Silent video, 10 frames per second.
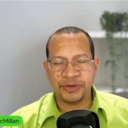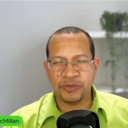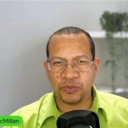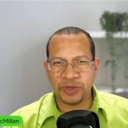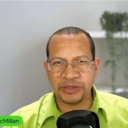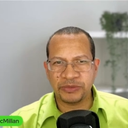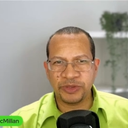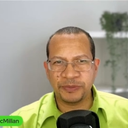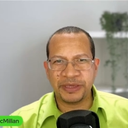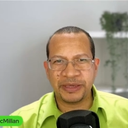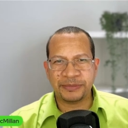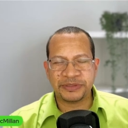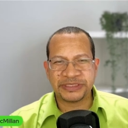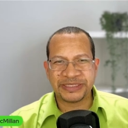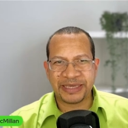Will we be able
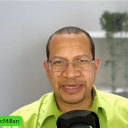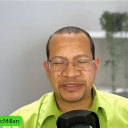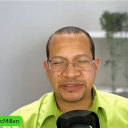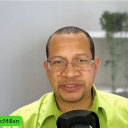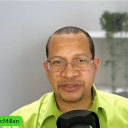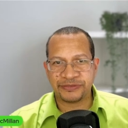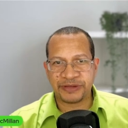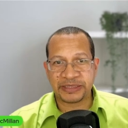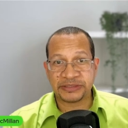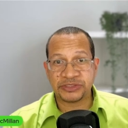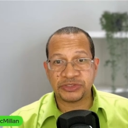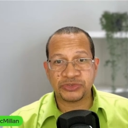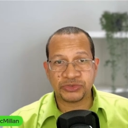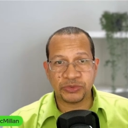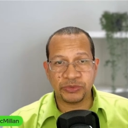to get to the facts and the
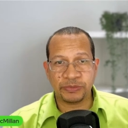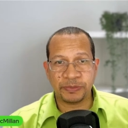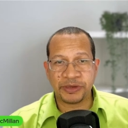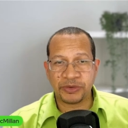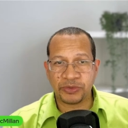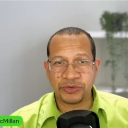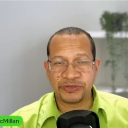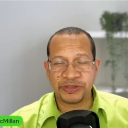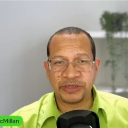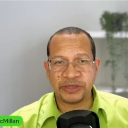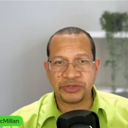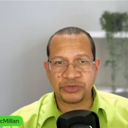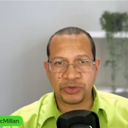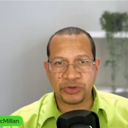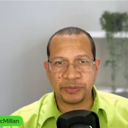truth? Because it
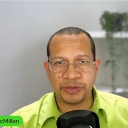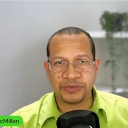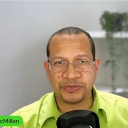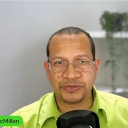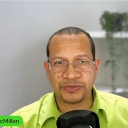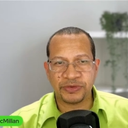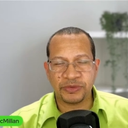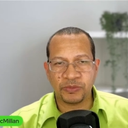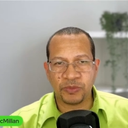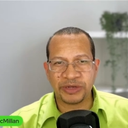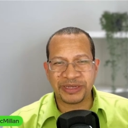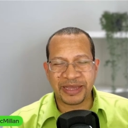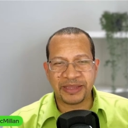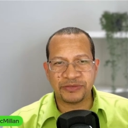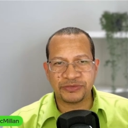determines what
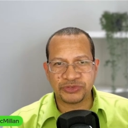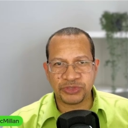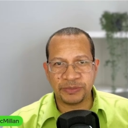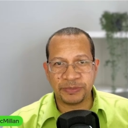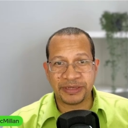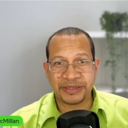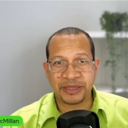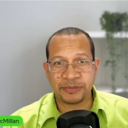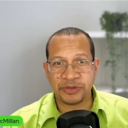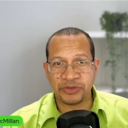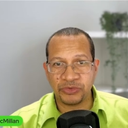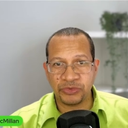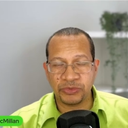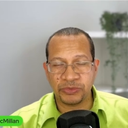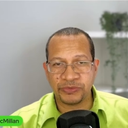kind of treatment can be
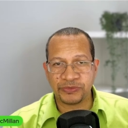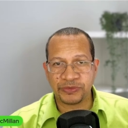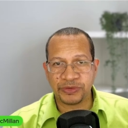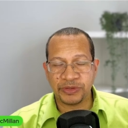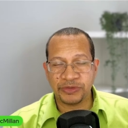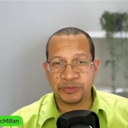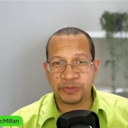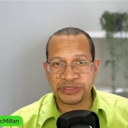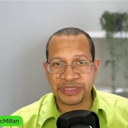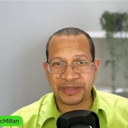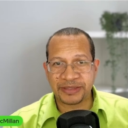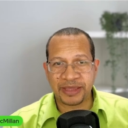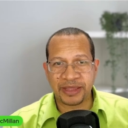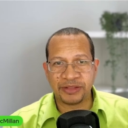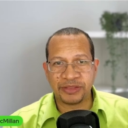used to protect the
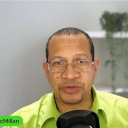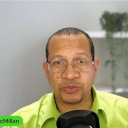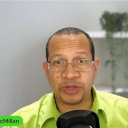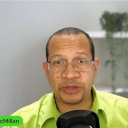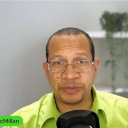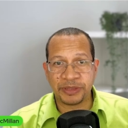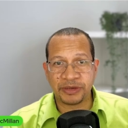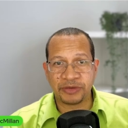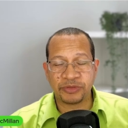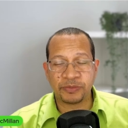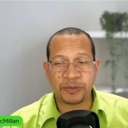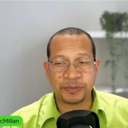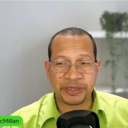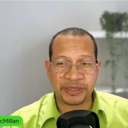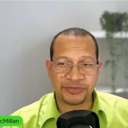health and well-being of the
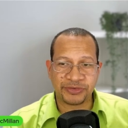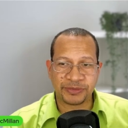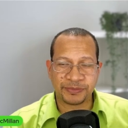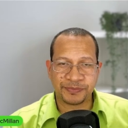population.